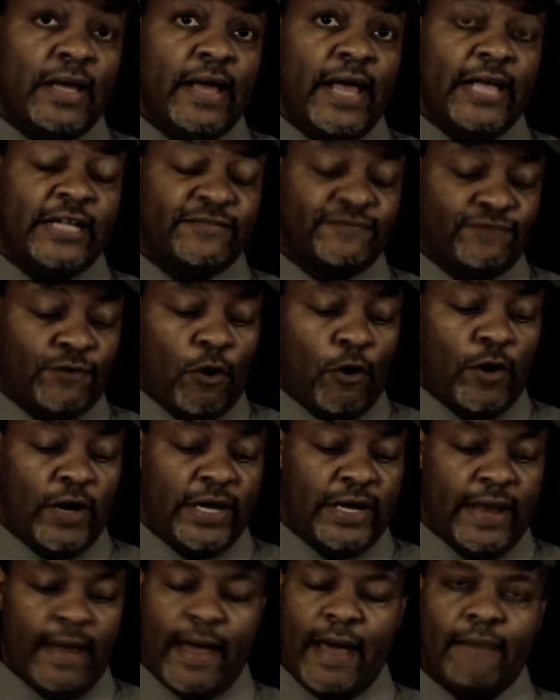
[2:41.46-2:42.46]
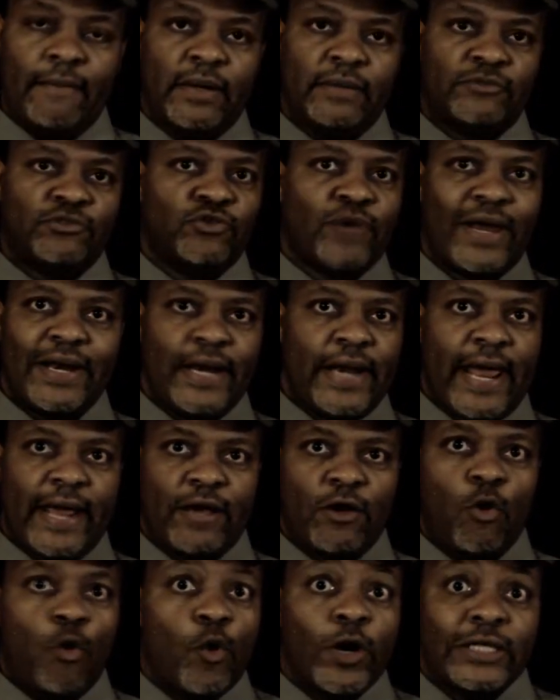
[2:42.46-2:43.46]
and I'm going to try to
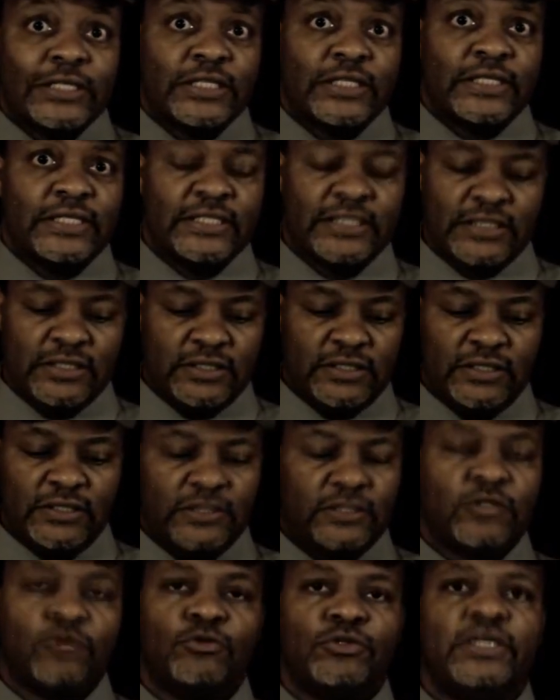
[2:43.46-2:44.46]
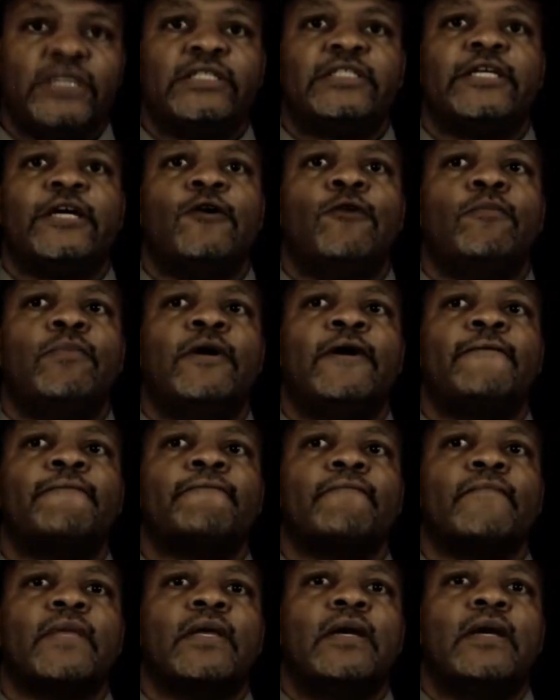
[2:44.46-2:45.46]
not go into this because it's too detailed, but
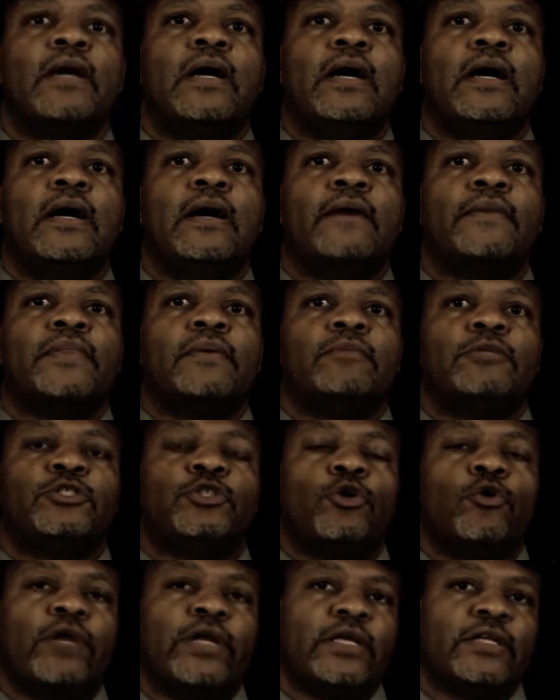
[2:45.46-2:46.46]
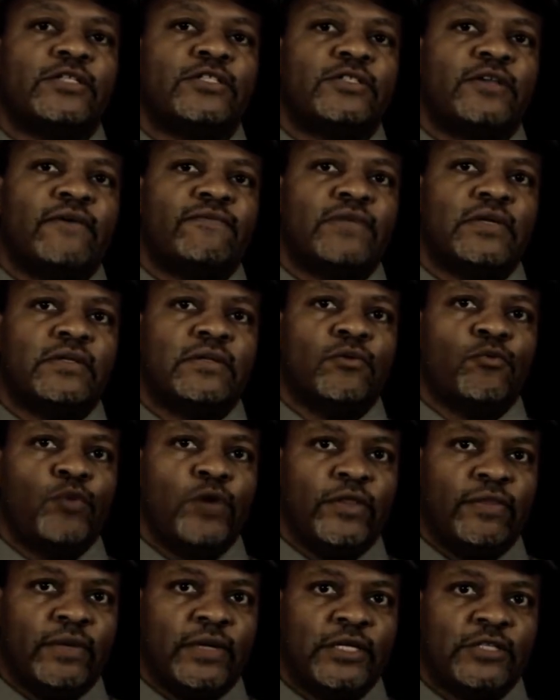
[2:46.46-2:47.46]
the majority of the stuff that the
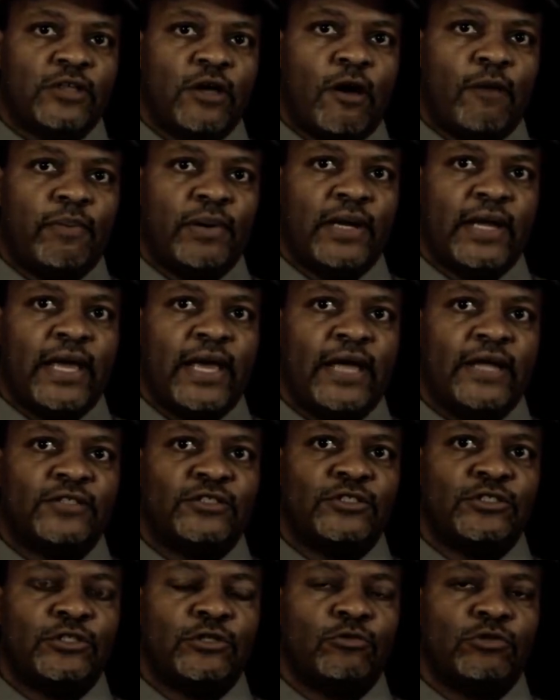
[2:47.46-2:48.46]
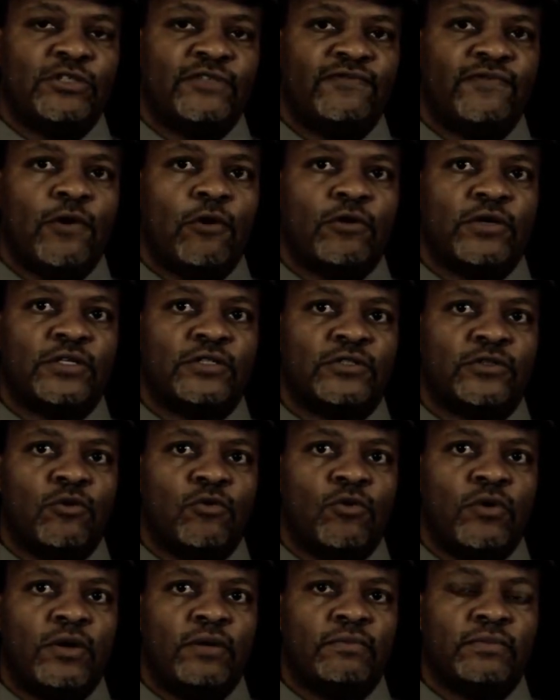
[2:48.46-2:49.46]
rhythm guitar player has to do is focus
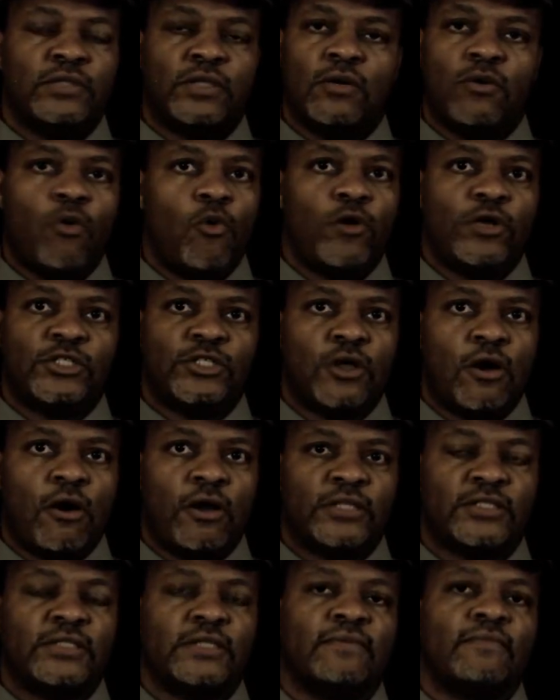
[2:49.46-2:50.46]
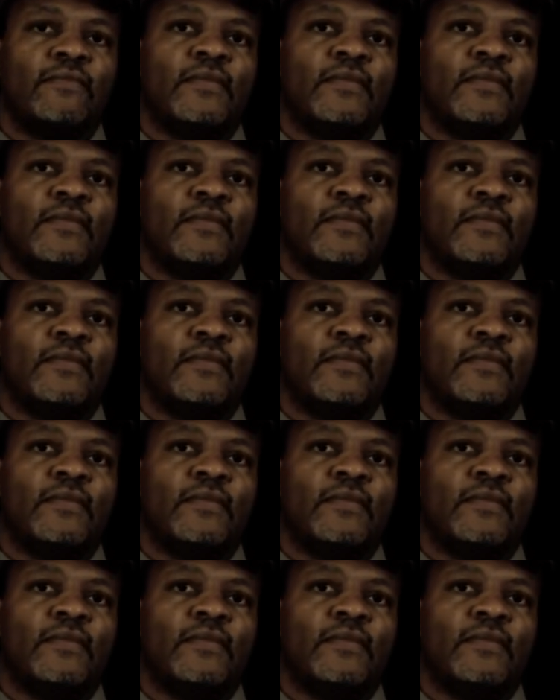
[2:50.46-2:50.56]
on the chord charts.